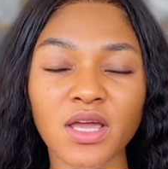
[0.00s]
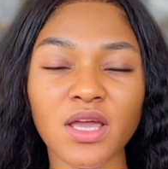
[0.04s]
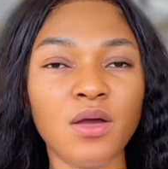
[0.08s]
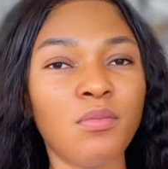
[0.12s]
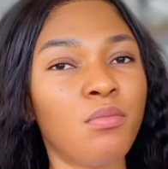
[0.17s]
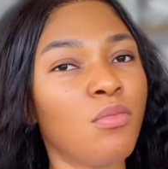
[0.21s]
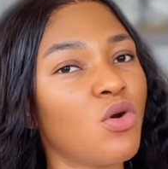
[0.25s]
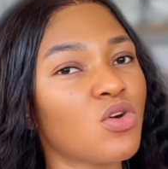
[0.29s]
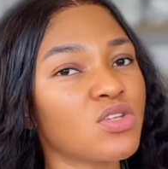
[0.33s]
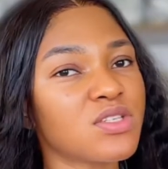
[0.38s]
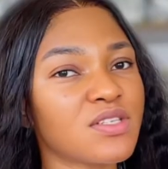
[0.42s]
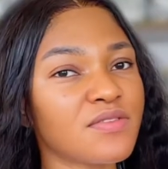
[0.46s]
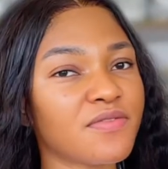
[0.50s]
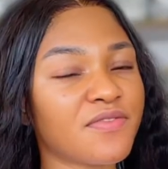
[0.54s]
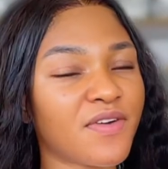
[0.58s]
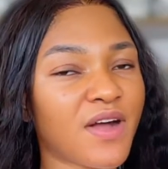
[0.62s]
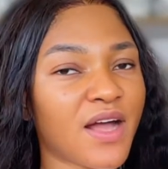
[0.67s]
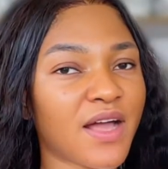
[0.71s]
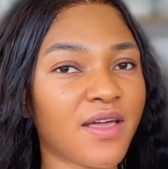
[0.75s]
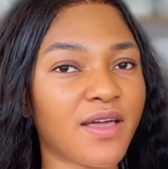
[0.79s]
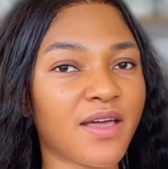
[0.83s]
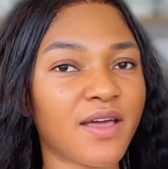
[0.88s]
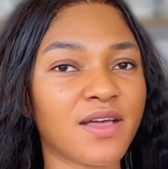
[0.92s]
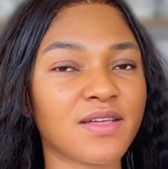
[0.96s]

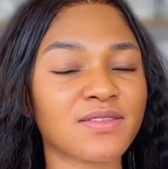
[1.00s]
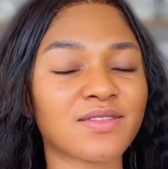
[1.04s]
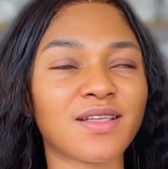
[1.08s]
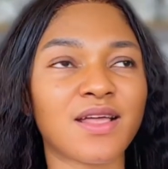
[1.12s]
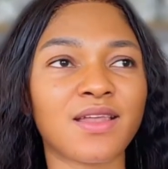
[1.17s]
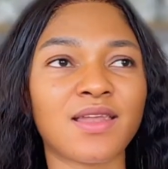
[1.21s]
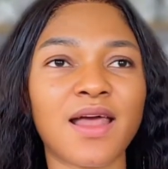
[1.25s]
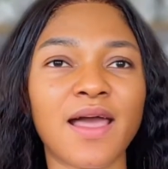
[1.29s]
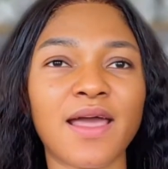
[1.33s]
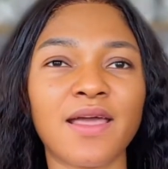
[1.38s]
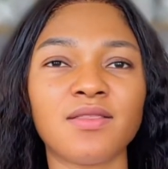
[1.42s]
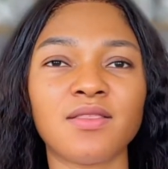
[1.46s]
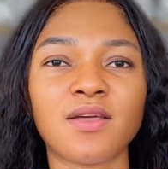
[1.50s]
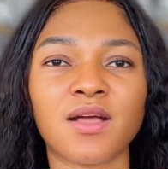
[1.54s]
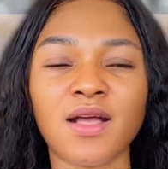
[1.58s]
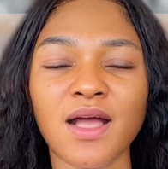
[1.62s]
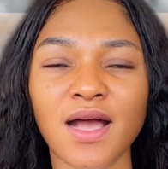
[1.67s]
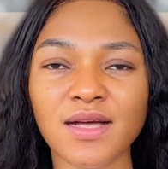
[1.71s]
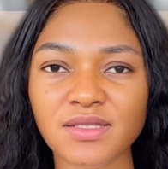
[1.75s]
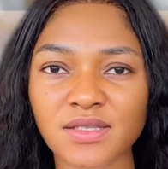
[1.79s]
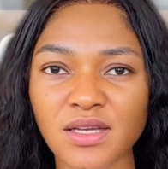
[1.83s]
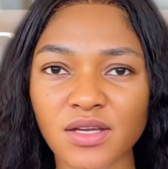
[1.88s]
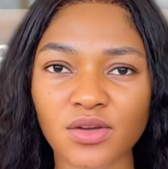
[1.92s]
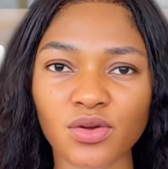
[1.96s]
emulsifiers like the
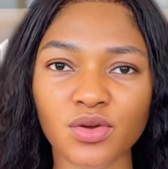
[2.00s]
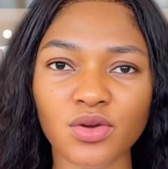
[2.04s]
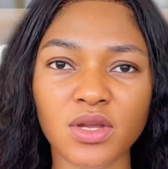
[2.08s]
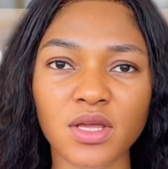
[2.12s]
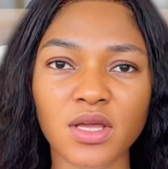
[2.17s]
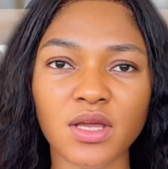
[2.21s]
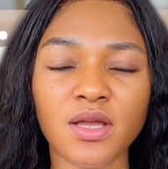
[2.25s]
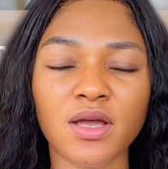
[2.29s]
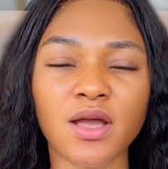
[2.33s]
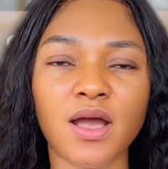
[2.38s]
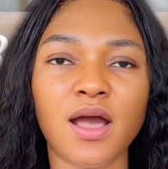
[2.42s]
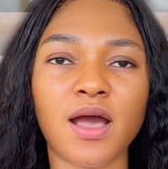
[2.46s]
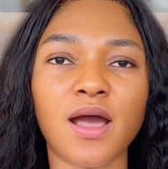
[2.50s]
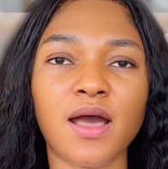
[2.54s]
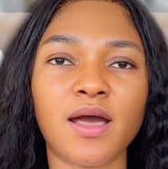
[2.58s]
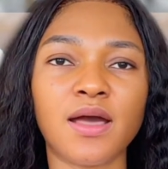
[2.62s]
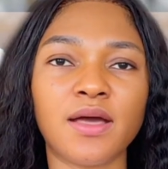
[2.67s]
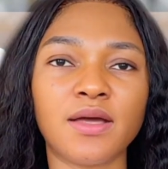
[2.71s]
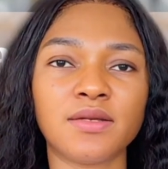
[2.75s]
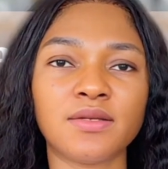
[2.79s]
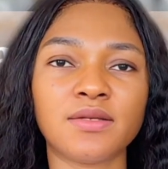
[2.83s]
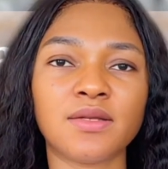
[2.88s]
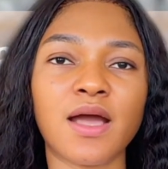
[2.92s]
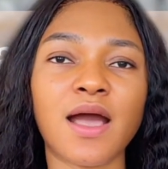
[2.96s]
cationic
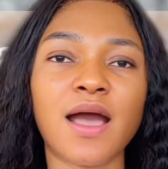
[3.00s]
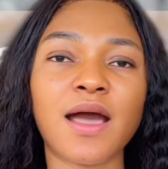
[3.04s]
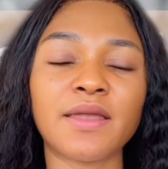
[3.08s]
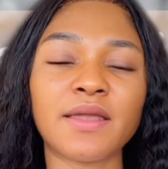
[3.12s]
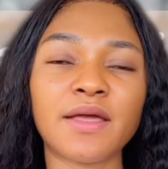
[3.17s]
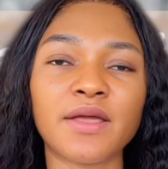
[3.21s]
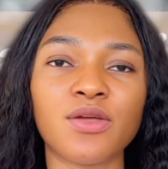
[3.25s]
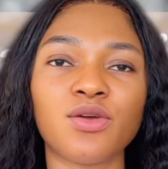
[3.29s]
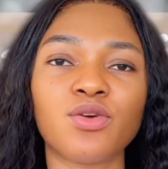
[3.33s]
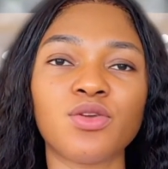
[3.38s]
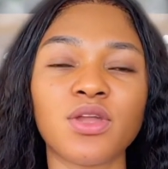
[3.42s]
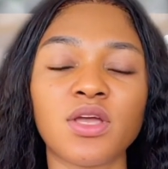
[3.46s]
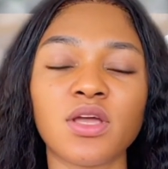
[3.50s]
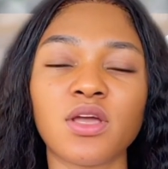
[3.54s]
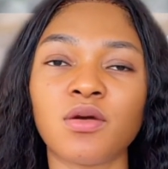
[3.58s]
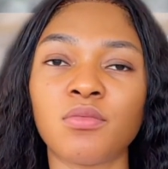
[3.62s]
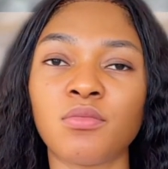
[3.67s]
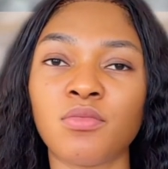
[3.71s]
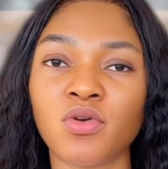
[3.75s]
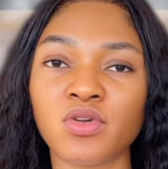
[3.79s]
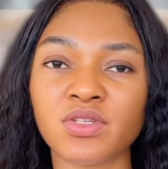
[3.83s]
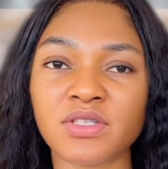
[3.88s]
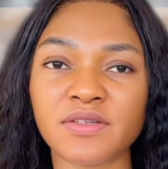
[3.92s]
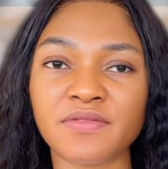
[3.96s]
and anionic
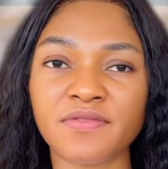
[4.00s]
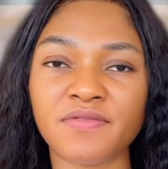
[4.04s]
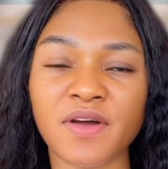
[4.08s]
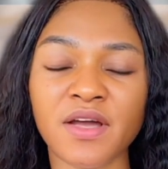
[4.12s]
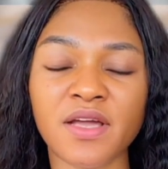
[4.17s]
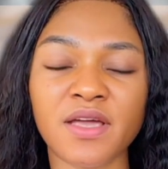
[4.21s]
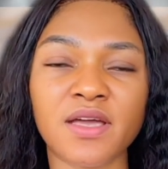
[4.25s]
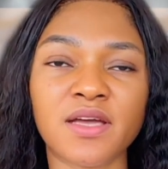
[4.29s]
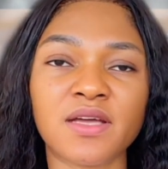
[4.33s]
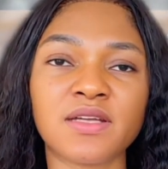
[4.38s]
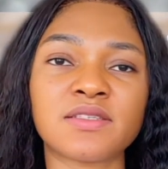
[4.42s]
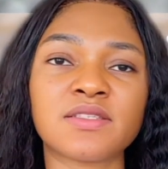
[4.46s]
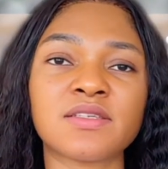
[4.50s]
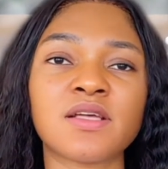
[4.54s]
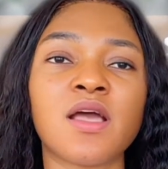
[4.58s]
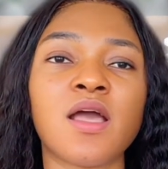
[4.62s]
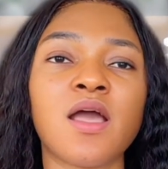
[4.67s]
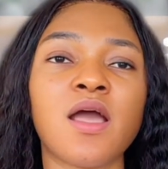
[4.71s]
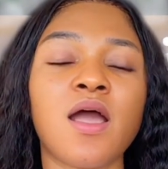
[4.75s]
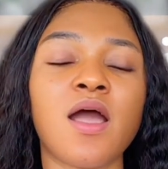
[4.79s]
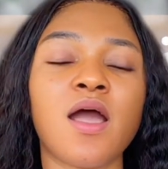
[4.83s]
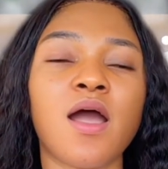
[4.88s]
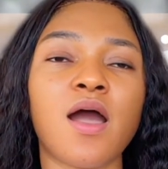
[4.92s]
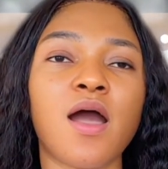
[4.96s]
emulsifiers
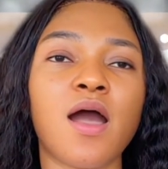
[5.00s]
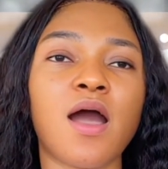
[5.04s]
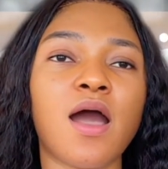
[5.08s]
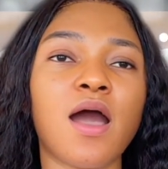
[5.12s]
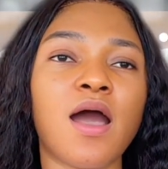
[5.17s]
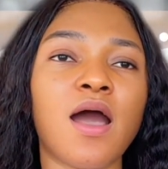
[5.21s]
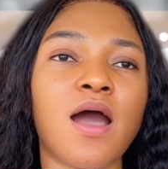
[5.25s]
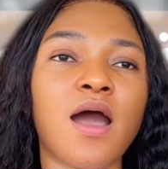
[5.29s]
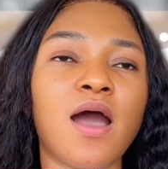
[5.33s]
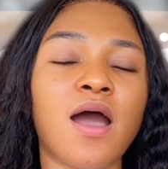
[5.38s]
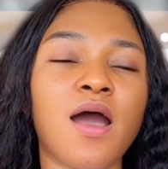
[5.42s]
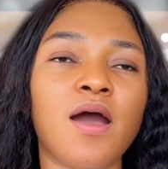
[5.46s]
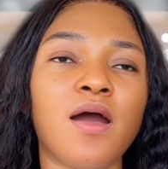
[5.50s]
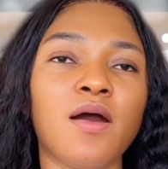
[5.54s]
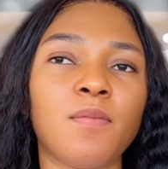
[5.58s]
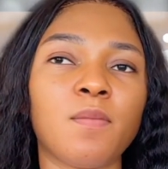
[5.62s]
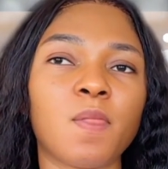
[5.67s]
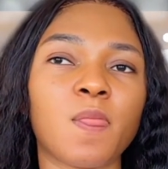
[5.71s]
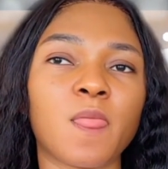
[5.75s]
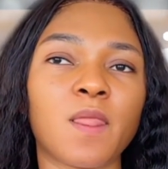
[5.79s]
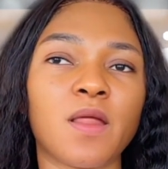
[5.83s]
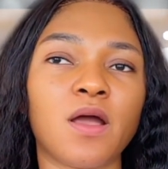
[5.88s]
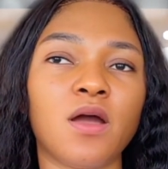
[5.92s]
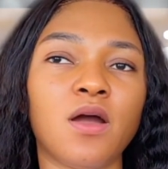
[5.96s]
are
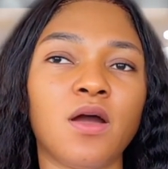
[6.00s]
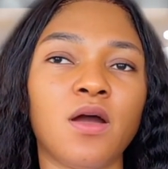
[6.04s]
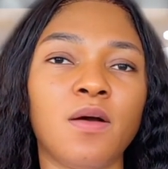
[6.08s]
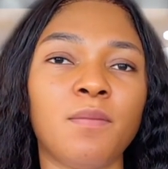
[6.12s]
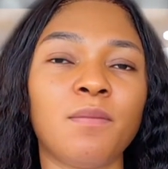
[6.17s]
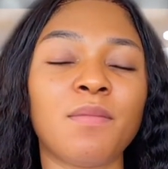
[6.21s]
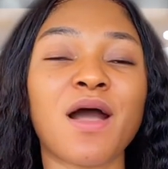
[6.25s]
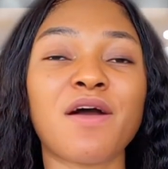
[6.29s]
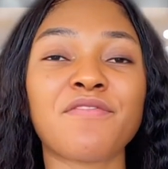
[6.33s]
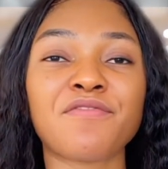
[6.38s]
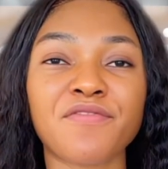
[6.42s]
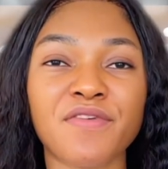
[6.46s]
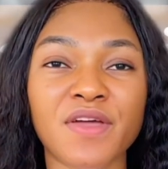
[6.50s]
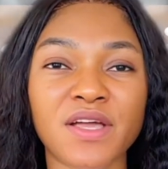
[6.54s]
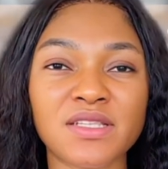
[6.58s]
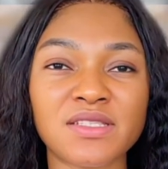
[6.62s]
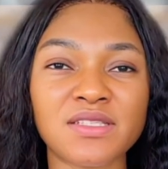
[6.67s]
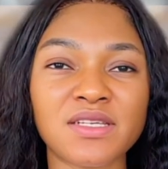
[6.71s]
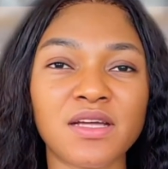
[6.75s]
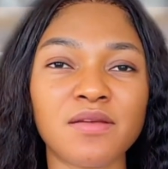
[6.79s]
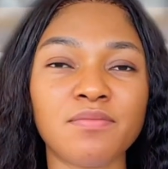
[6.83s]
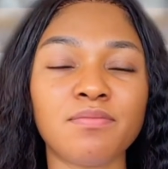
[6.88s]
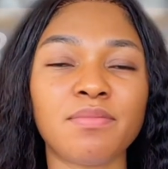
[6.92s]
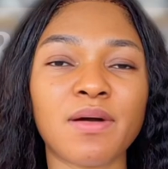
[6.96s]

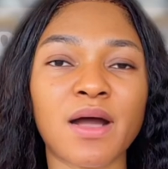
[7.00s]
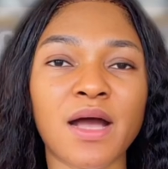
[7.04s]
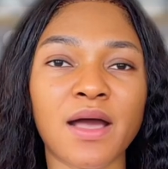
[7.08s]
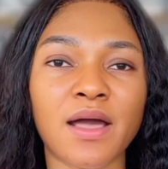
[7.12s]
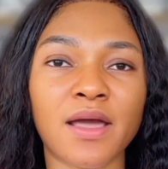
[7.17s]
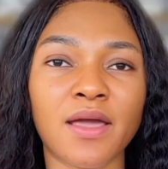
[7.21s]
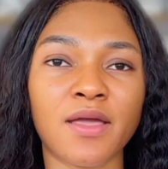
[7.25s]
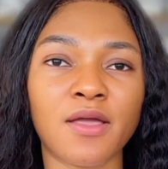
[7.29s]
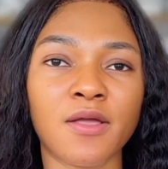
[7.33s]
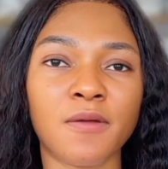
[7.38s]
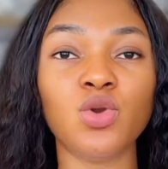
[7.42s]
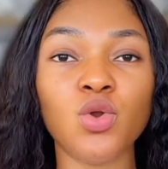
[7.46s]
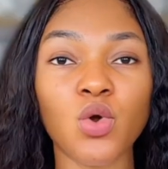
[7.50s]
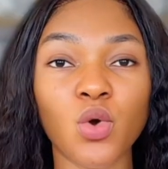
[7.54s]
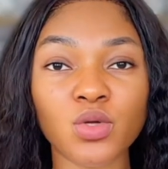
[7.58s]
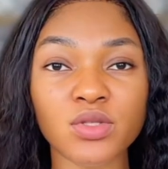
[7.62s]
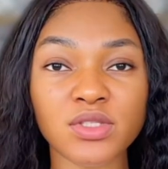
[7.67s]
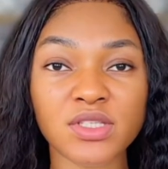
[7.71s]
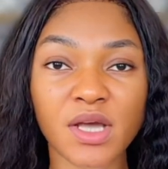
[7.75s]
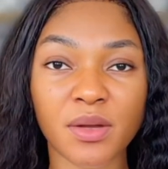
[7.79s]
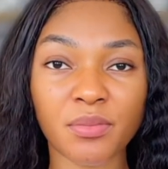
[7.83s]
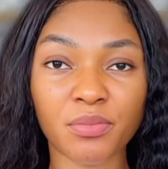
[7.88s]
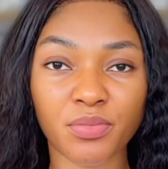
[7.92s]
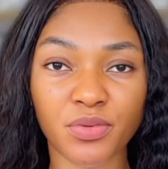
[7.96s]
affected by low
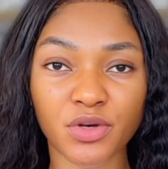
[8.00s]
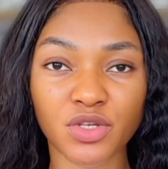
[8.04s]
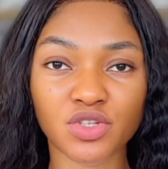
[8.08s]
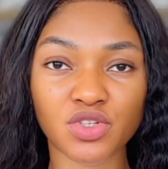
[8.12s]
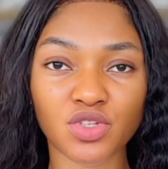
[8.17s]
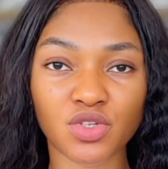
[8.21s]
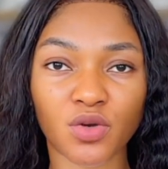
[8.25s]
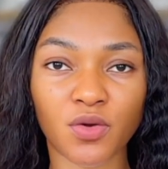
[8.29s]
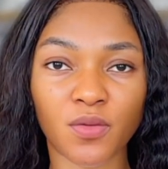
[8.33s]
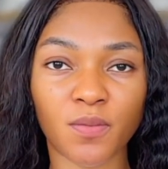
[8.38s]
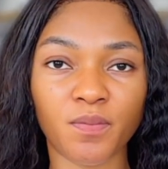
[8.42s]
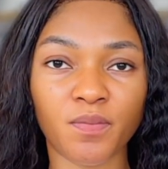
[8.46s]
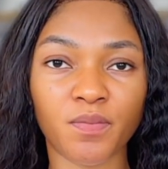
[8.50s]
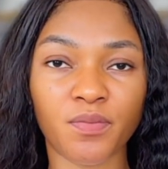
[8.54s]
temperature,